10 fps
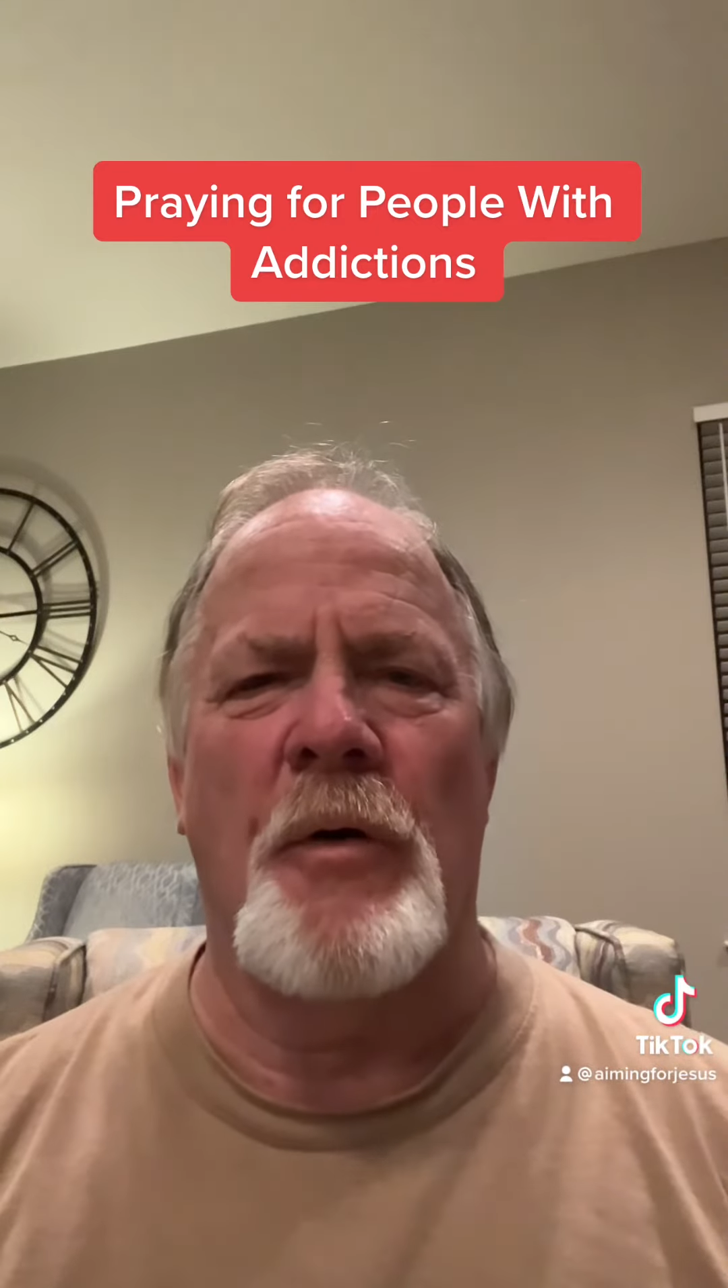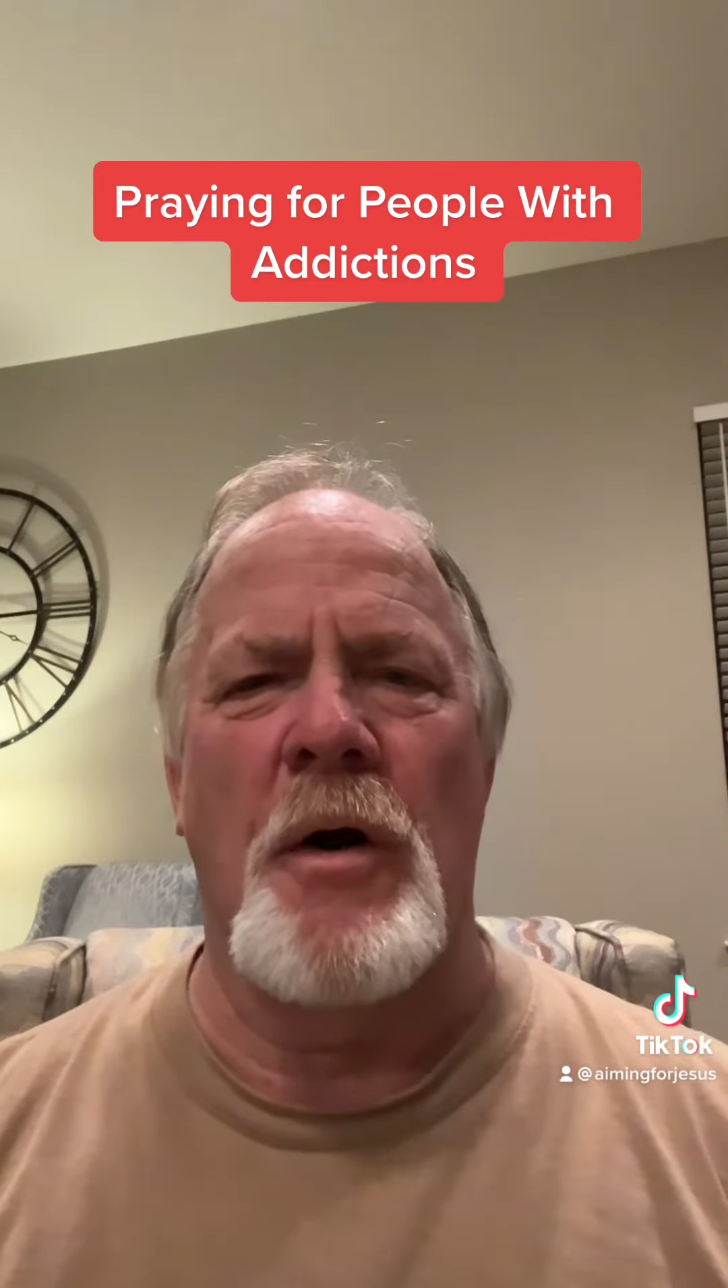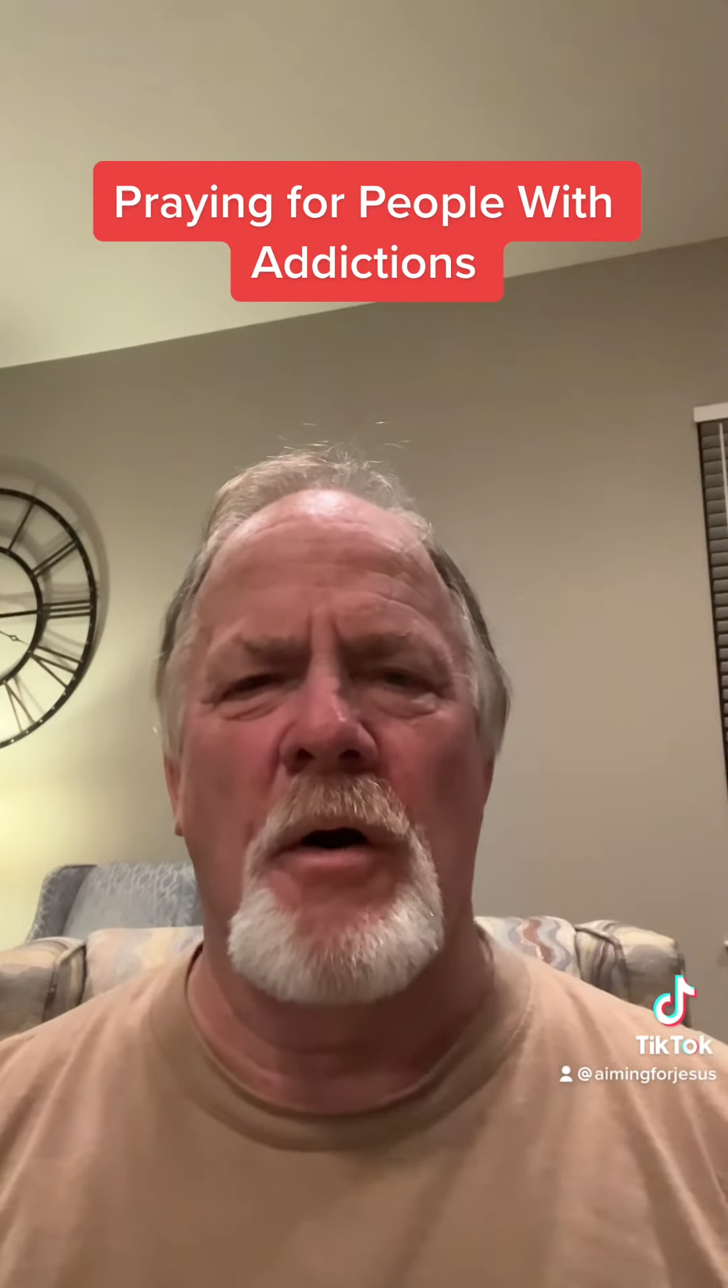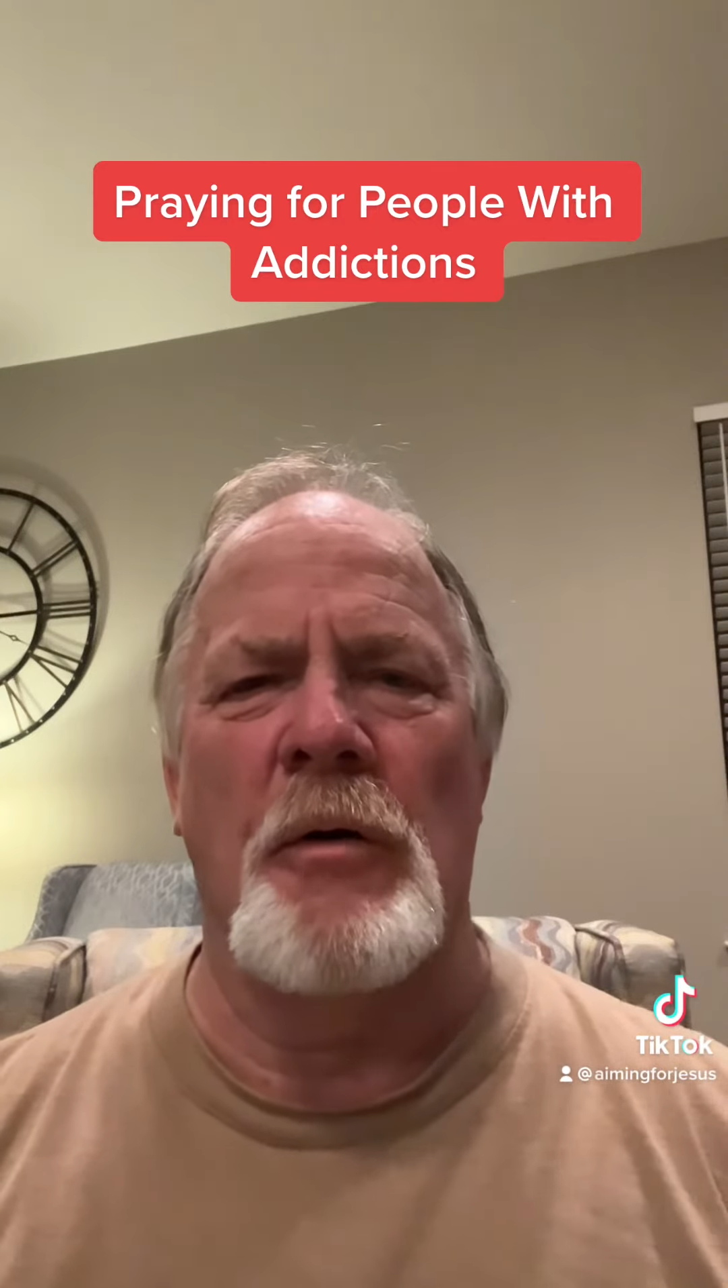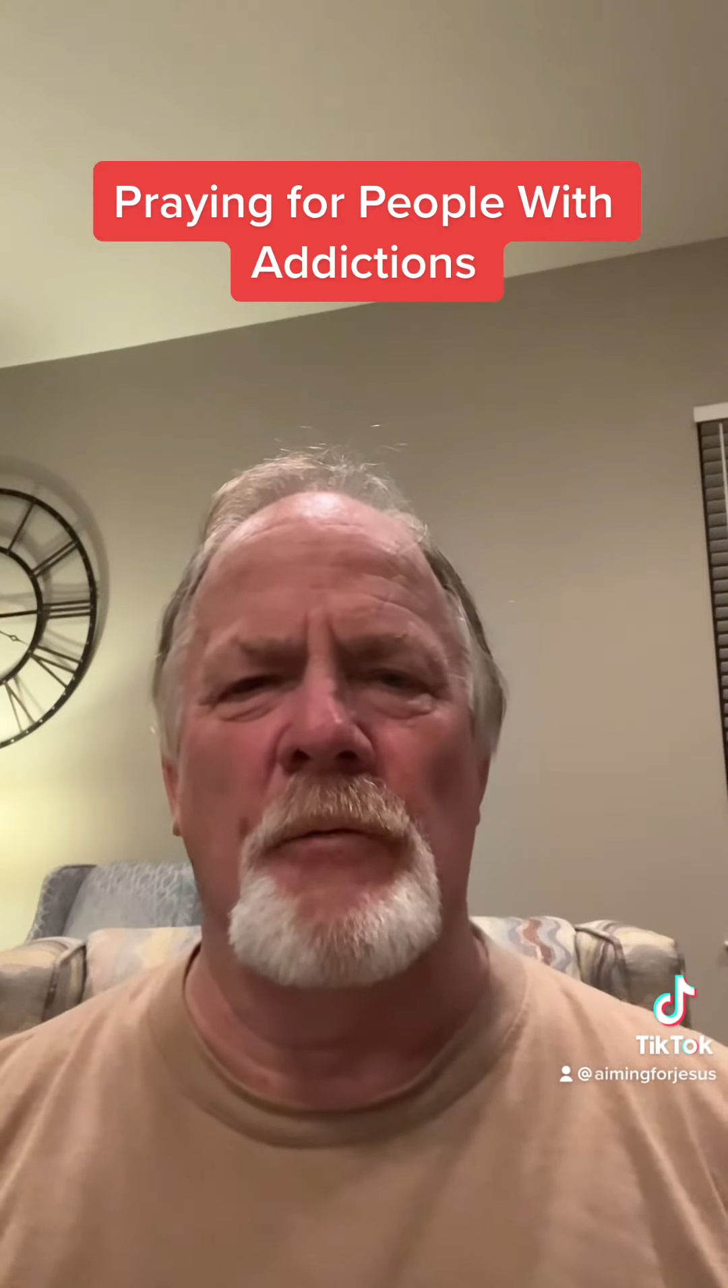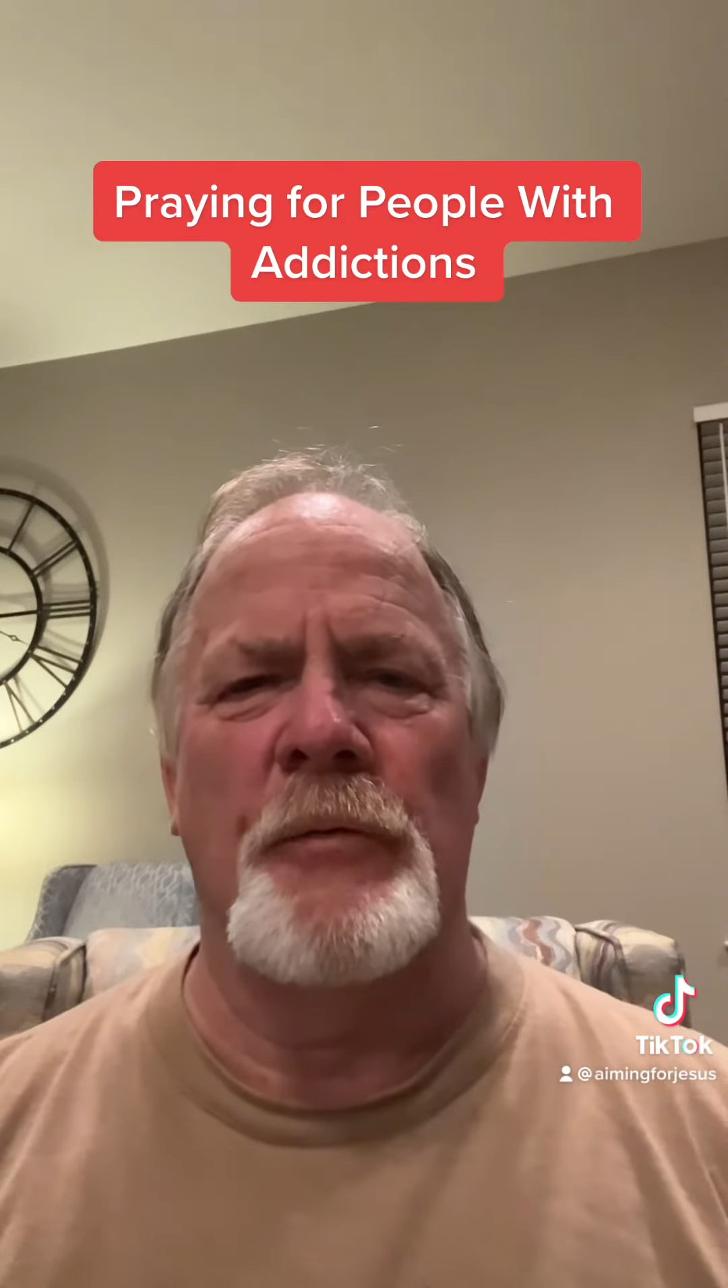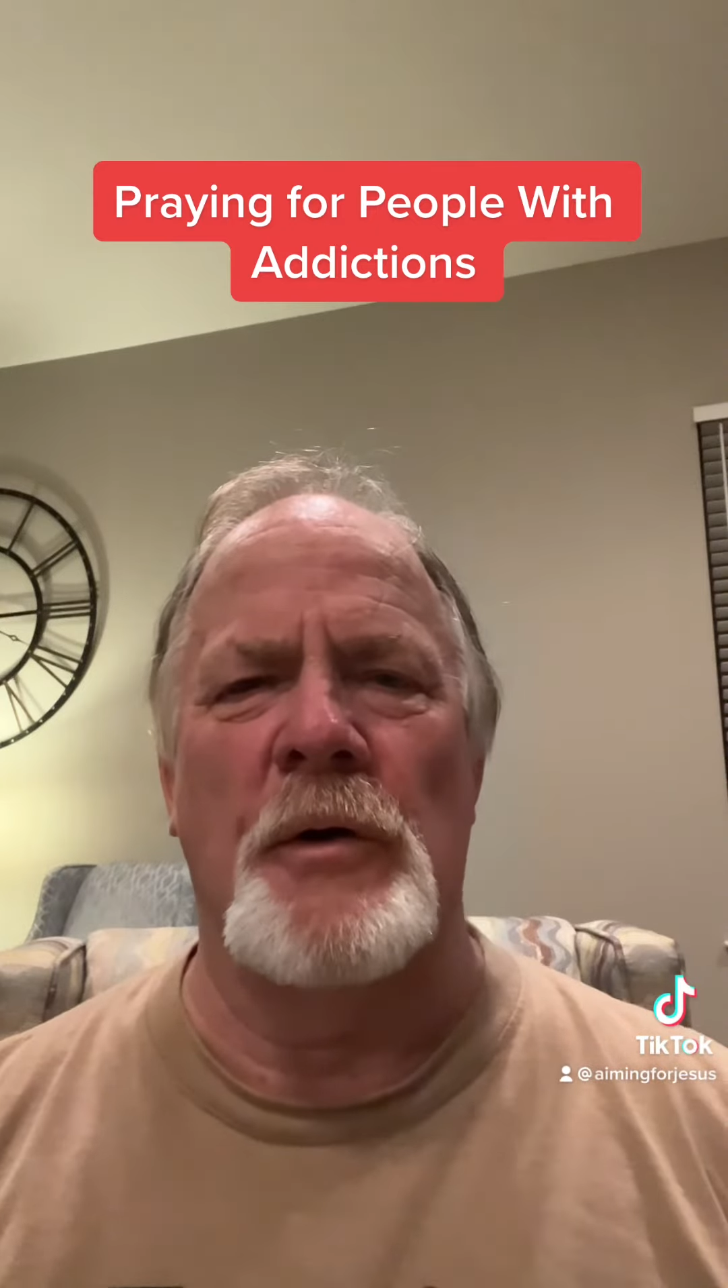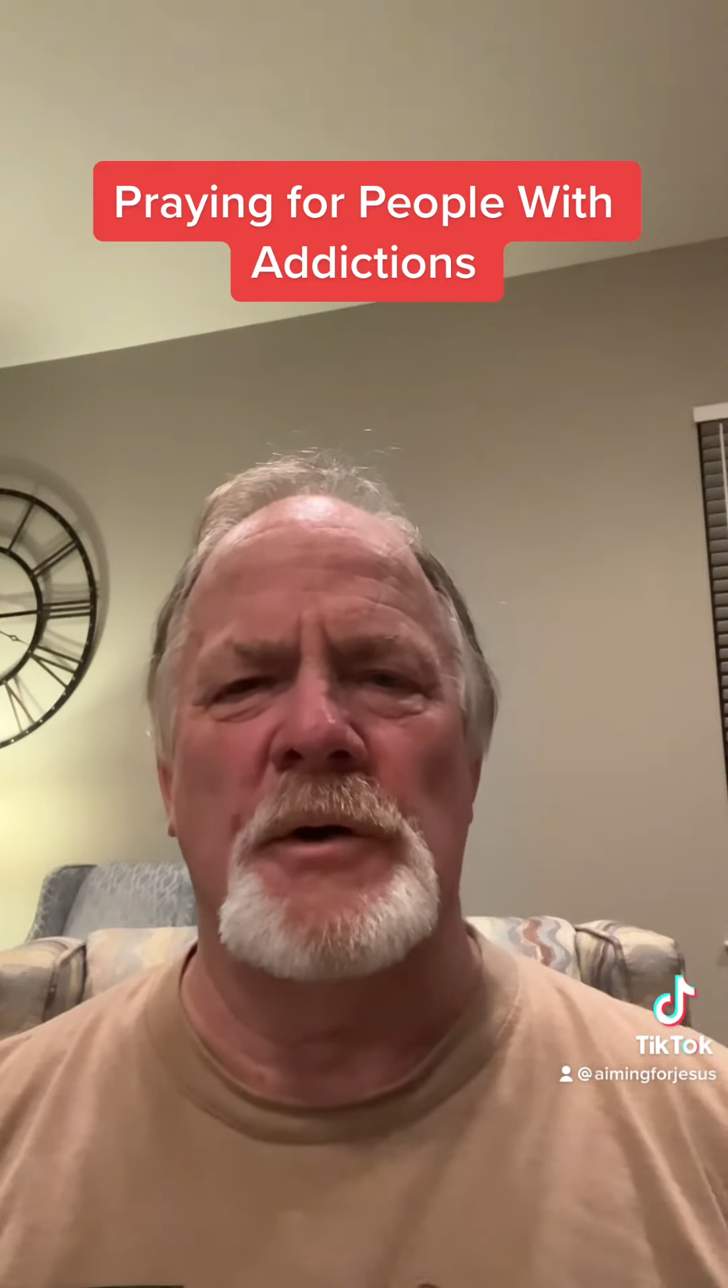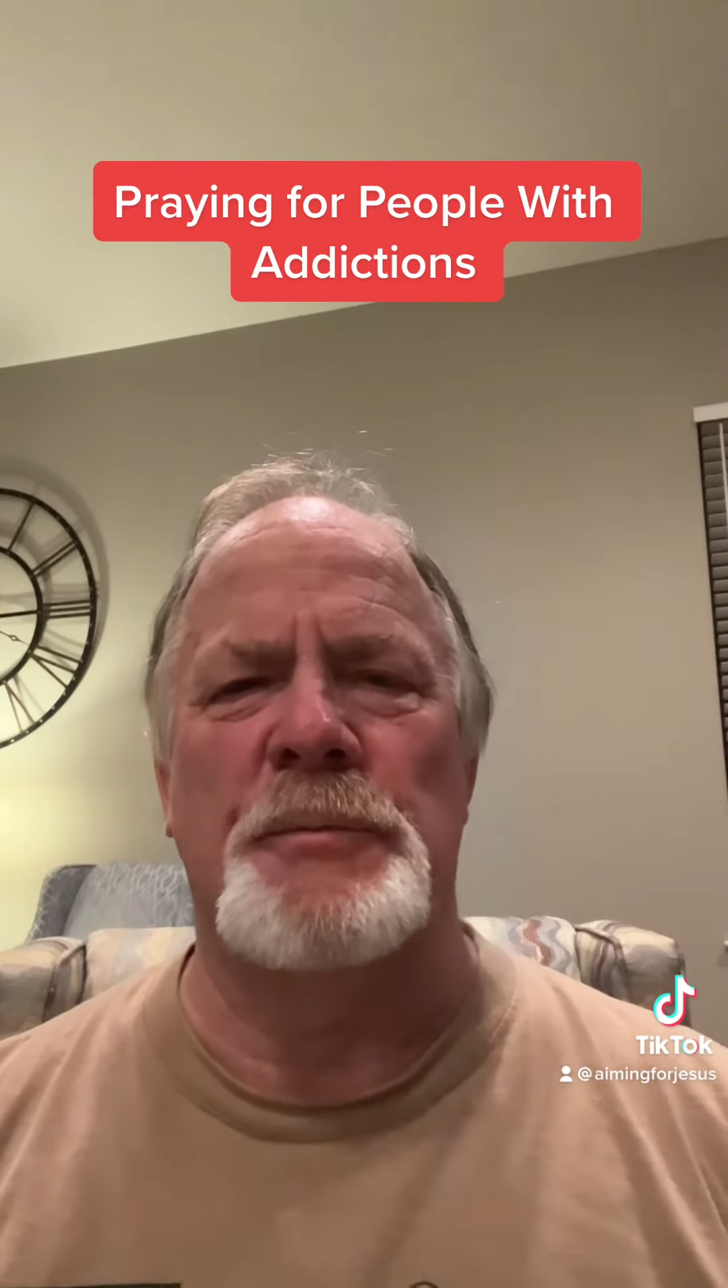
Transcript: all of us,